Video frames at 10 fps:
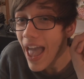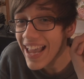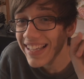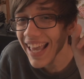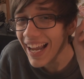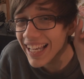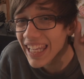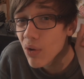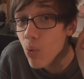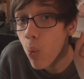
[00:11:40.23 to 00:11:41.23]

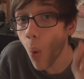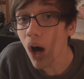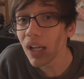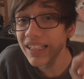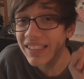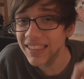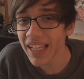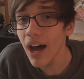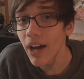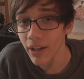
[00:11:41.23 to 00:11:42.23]
exactly one
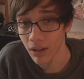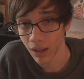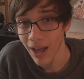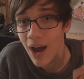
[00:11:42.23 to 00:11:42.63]
tile